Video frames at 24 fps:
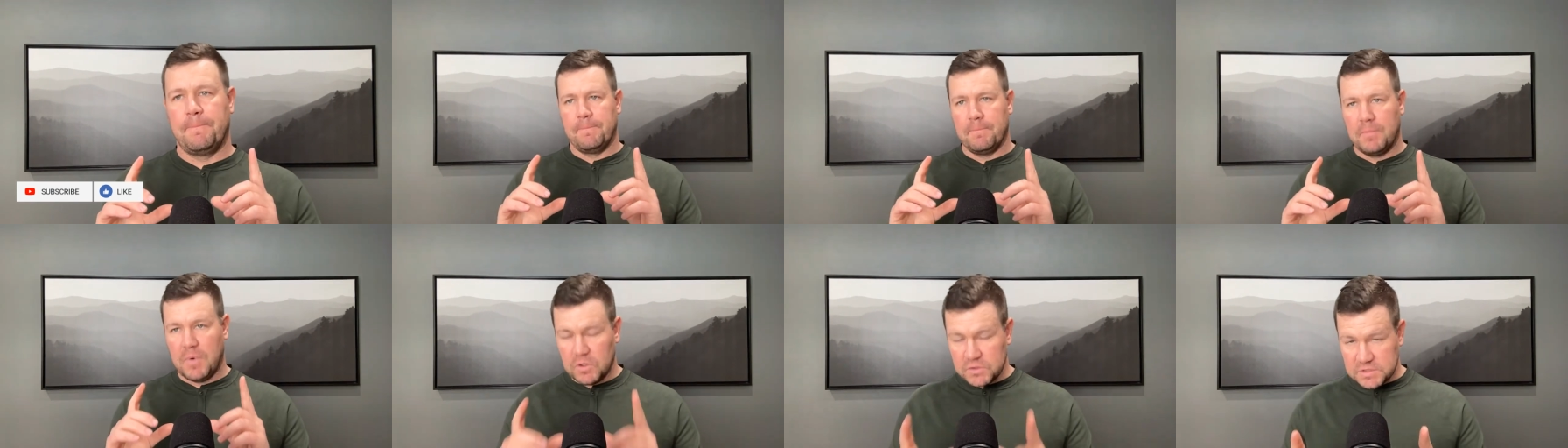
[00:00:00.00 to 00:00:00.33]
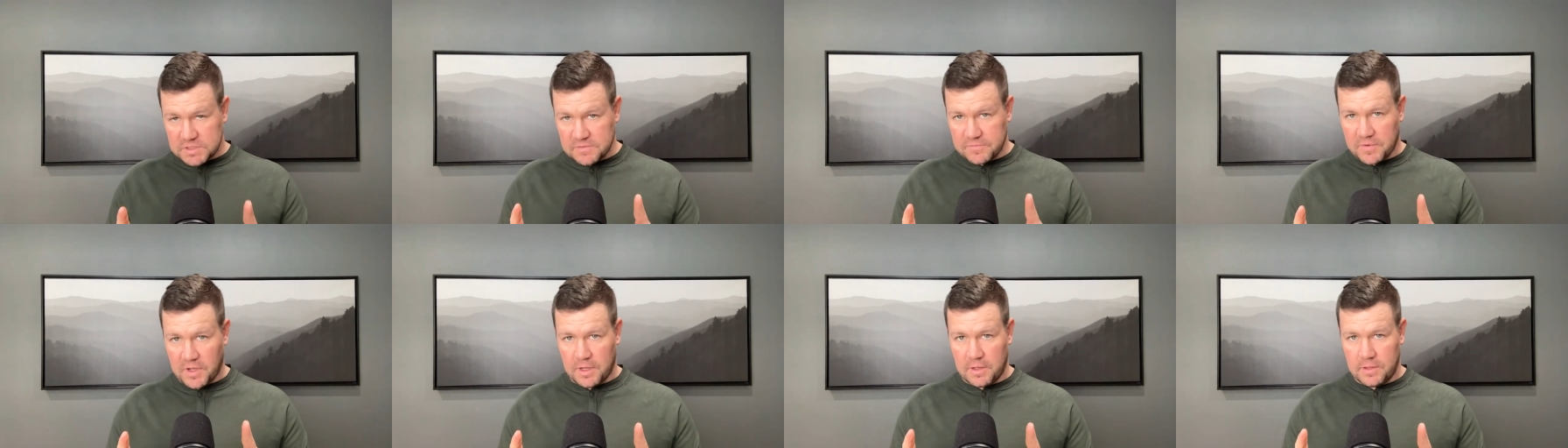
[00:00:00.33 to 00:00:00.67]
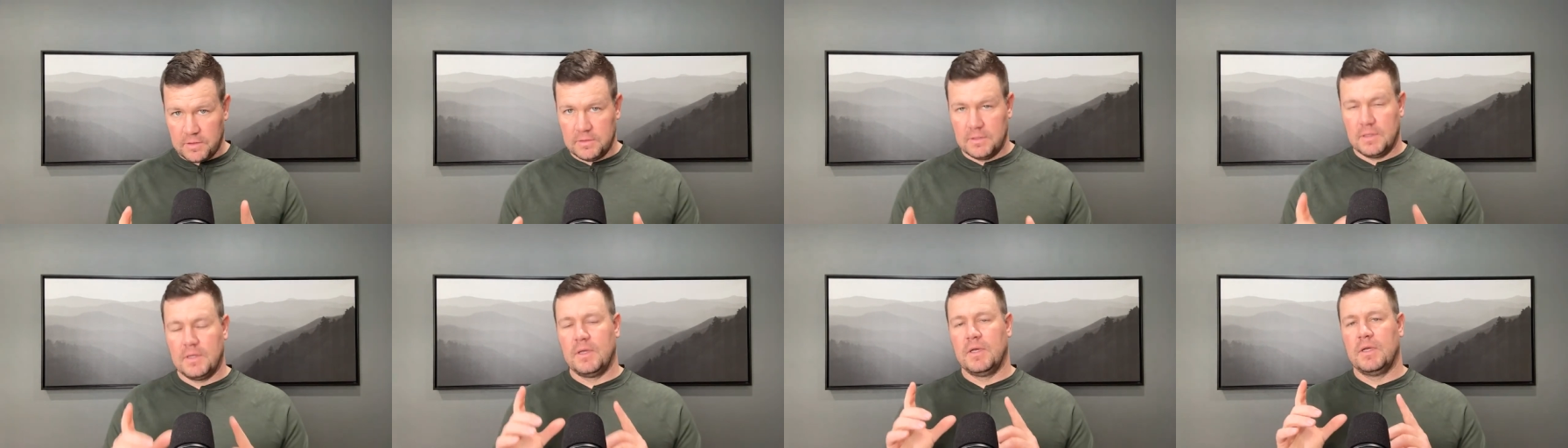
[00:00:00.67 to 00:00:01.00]
Most of
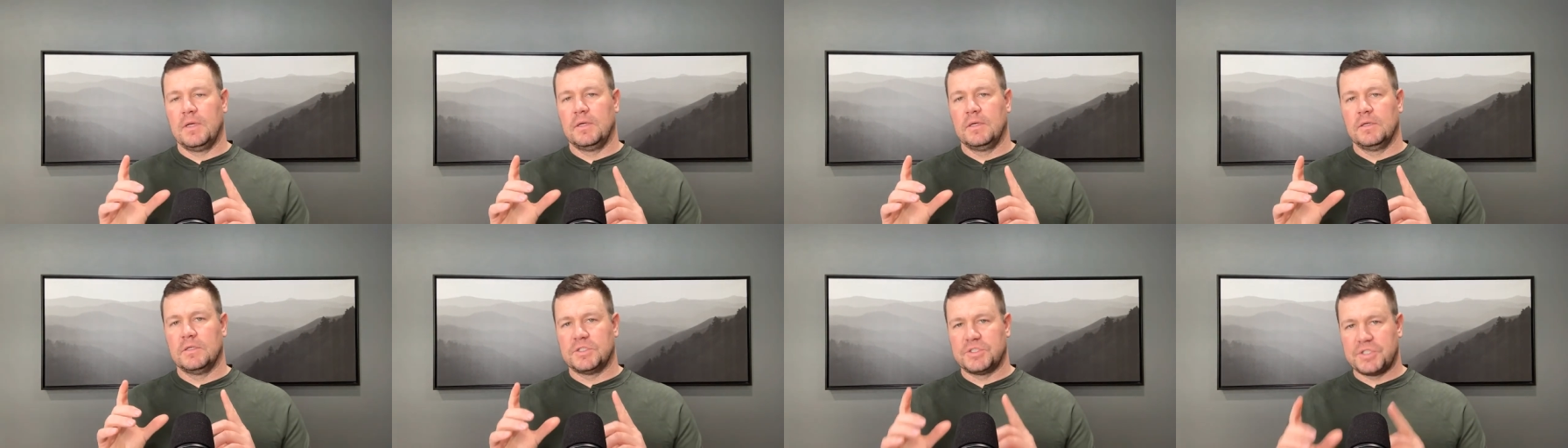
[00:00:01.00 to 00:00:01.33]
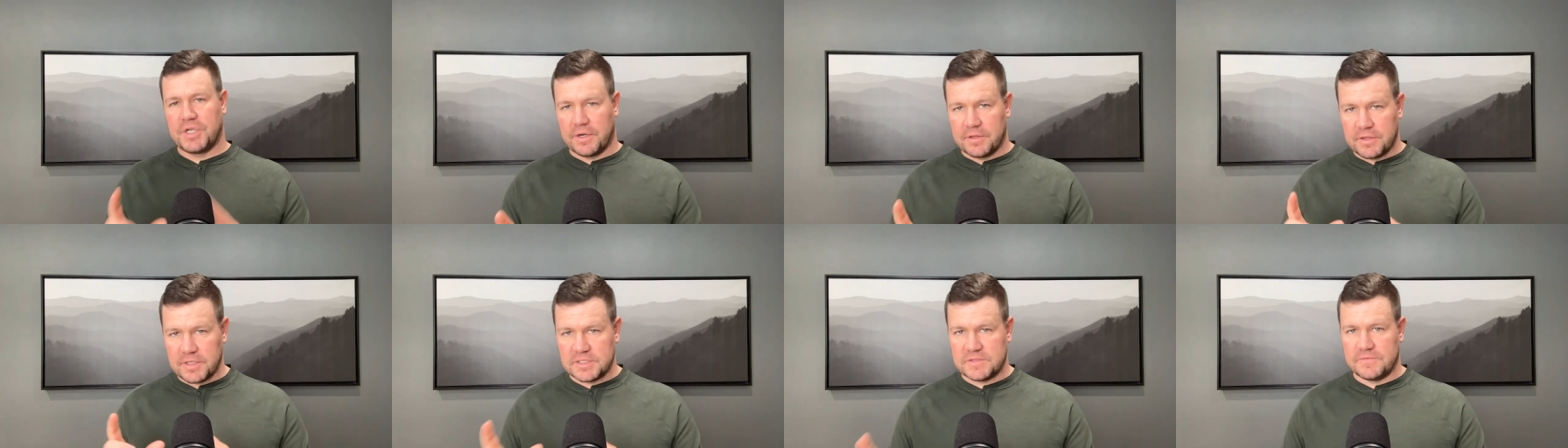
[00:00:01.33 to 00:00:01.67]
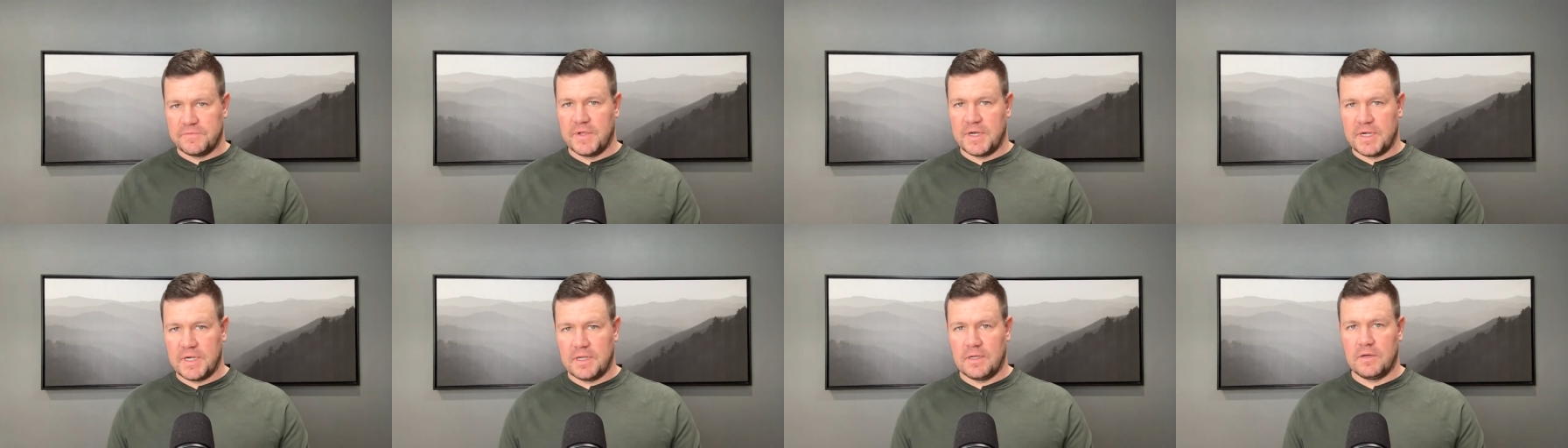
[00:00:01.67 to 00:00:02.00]
all, share this
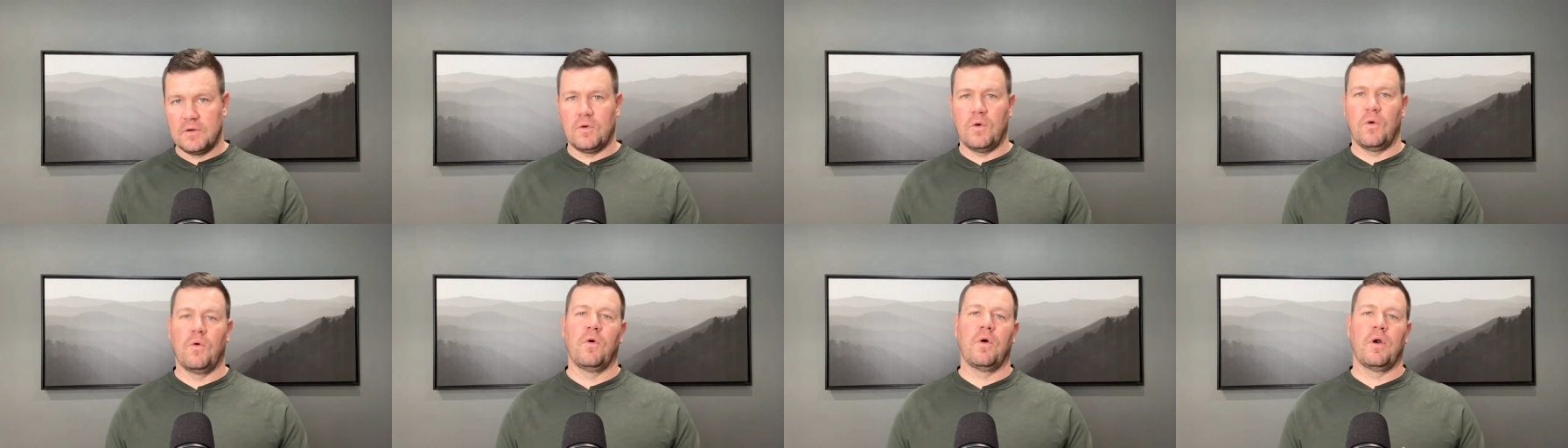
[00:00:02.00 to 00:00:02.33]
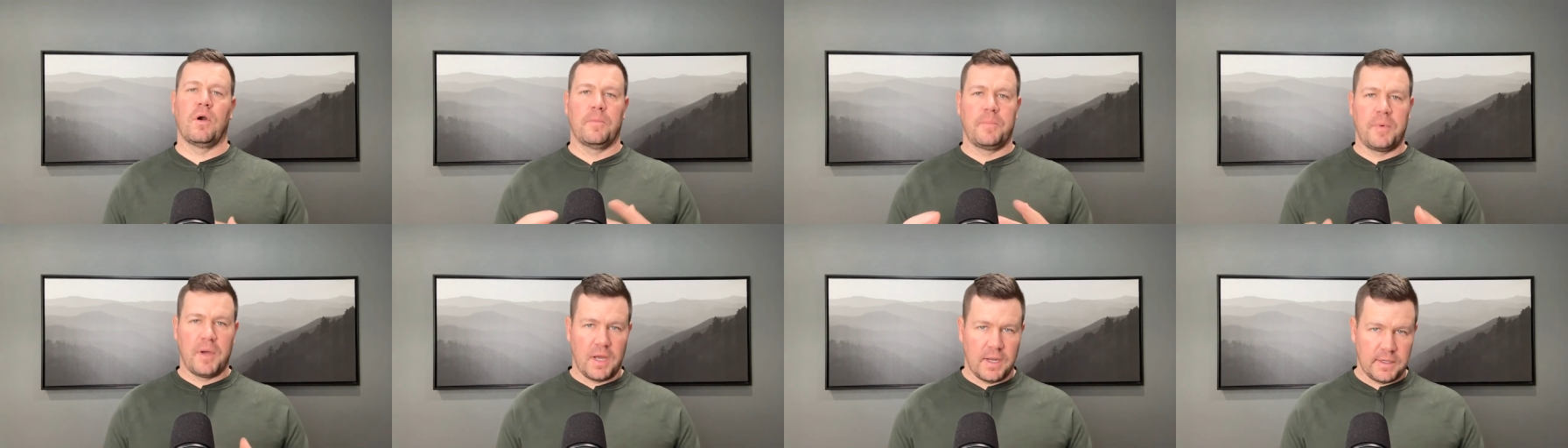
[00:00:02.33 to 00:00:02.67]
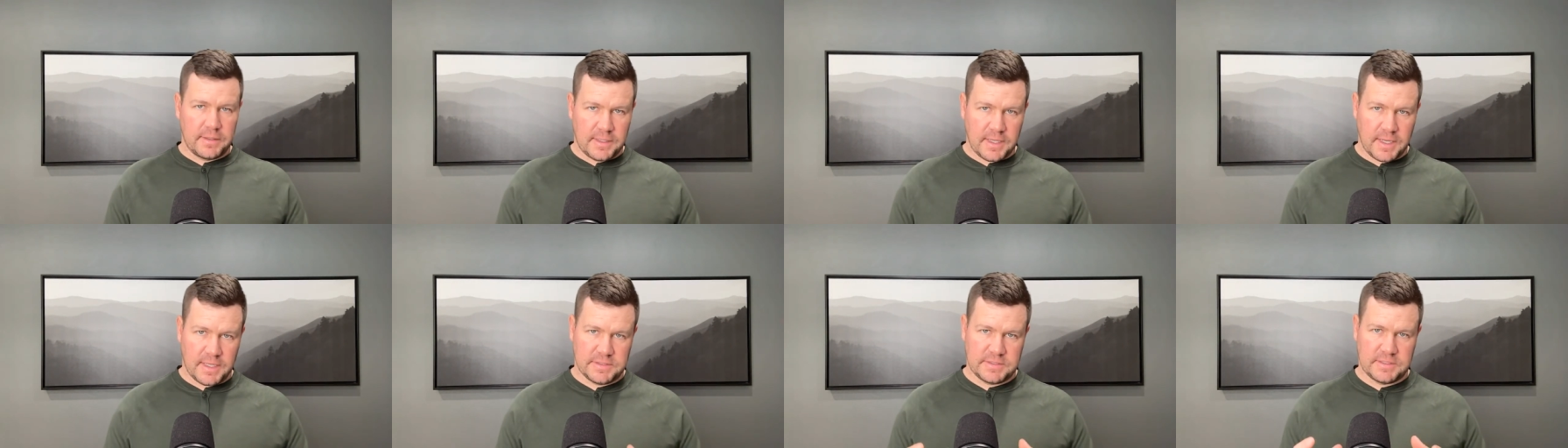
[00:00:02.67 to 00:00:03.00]
video or
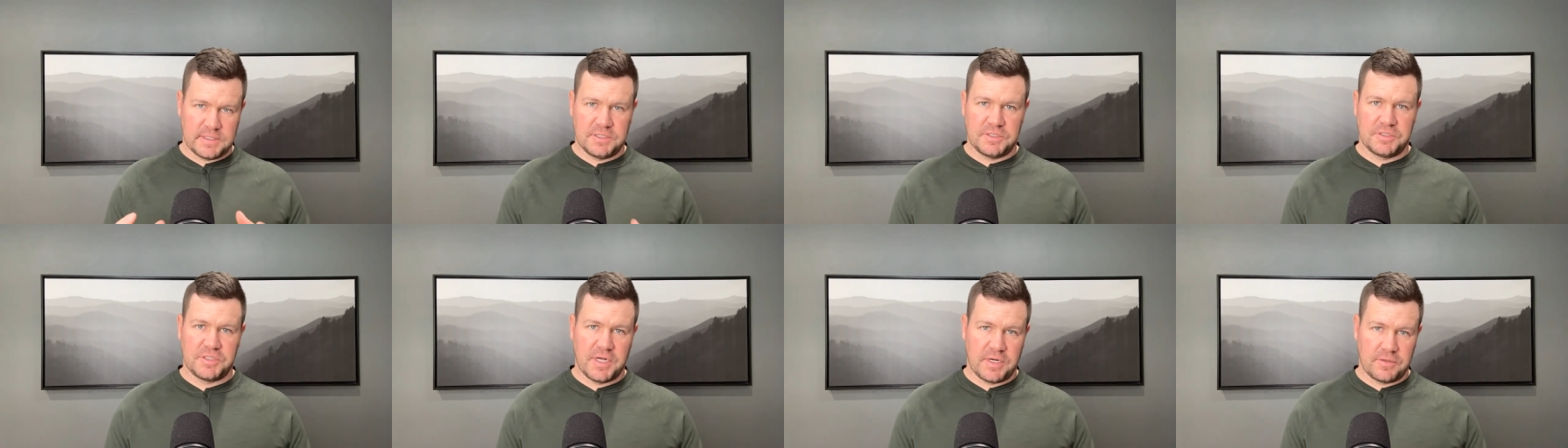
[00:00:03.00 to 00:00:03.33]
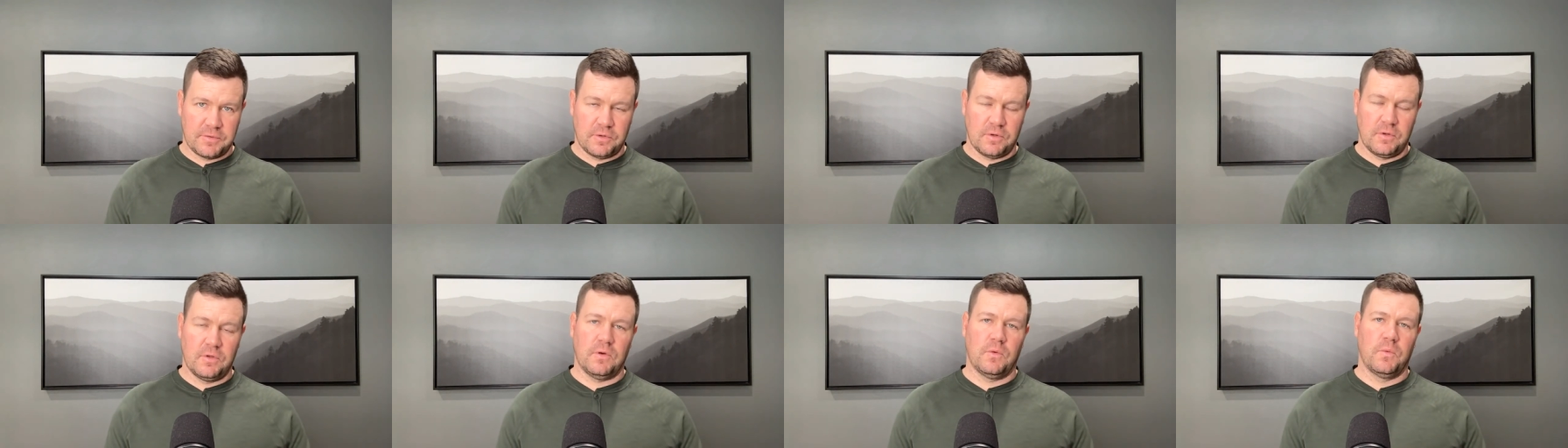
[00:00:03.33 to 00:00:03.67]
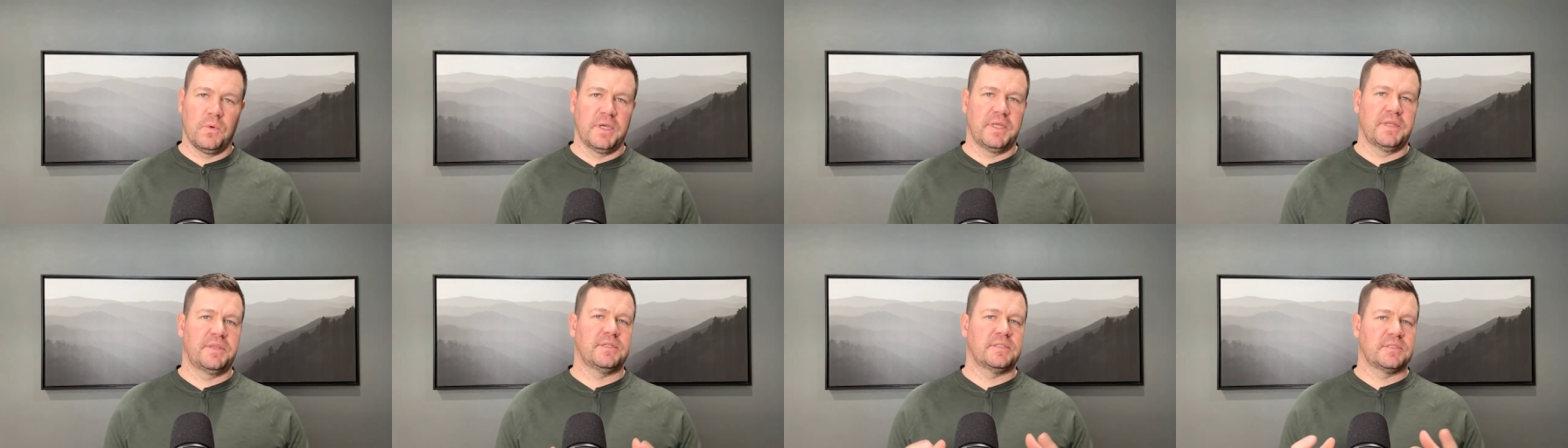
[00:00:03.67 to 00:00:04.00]
podcast in general
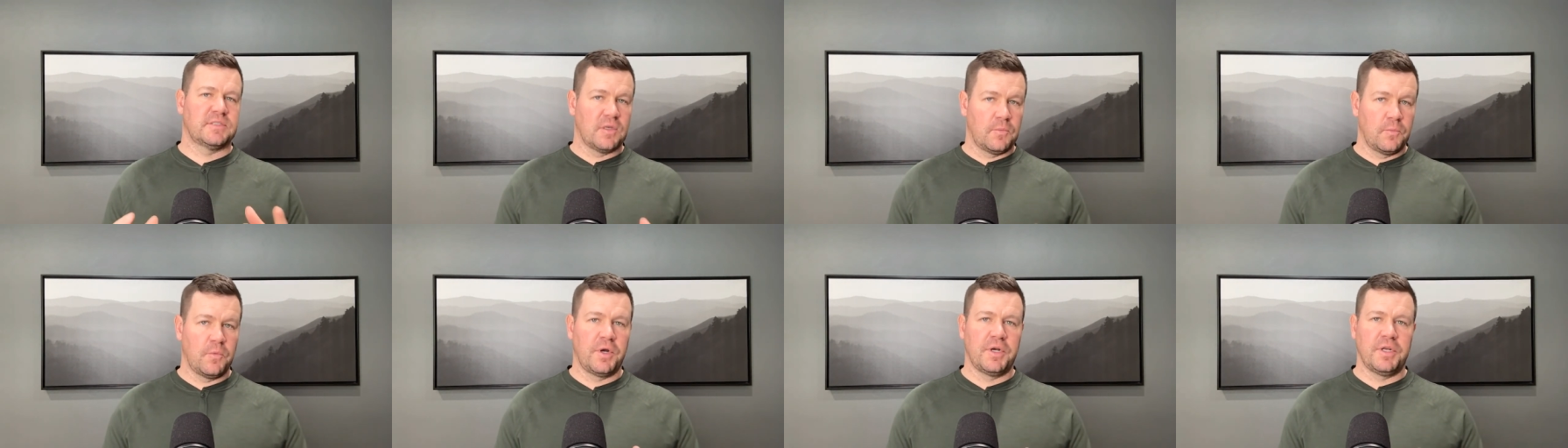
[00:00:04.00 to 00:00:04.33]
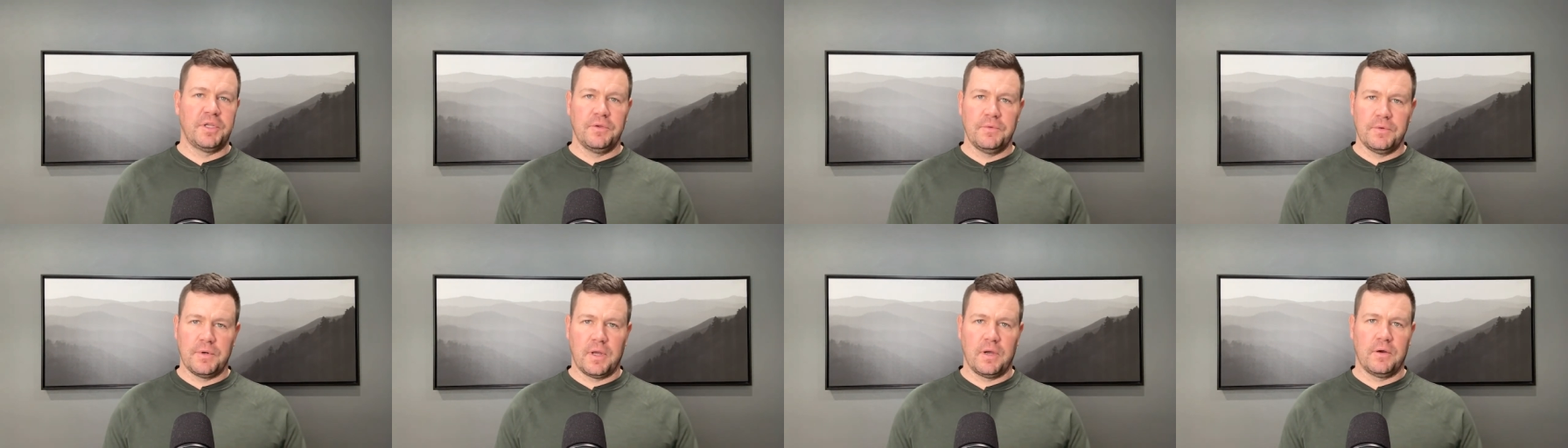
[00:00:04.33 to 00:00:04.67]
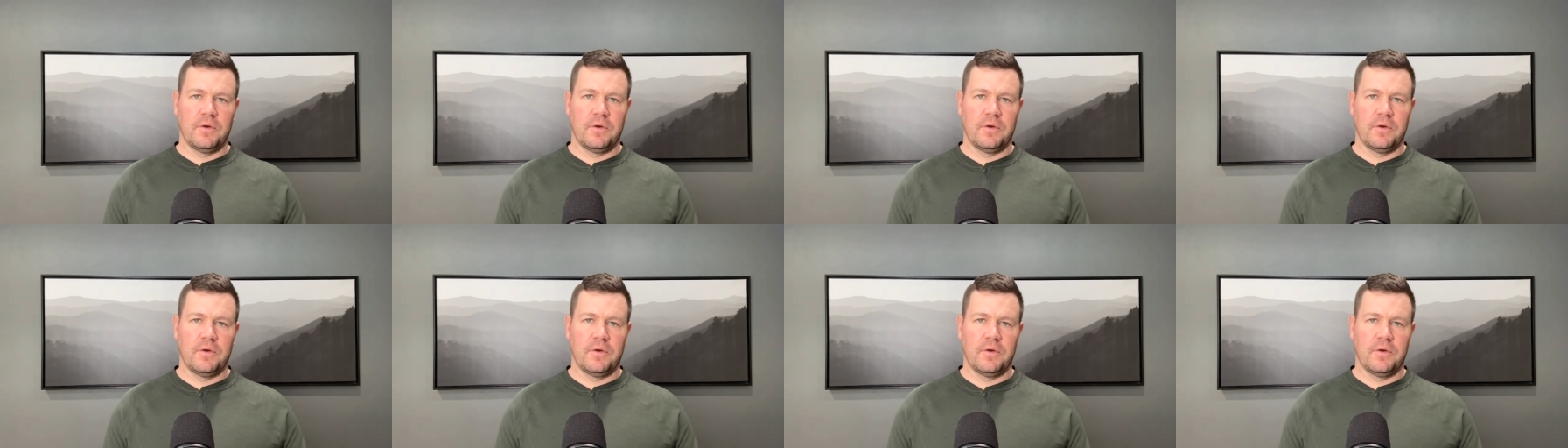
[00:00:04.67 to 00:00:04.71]
with someone you